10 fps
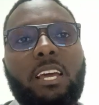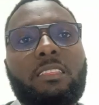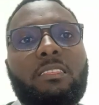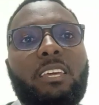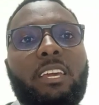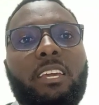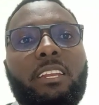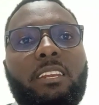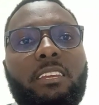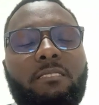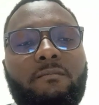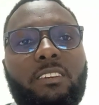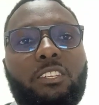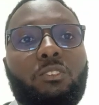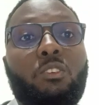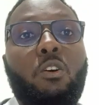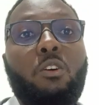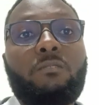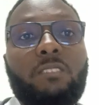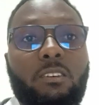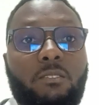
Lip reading: and then infection of the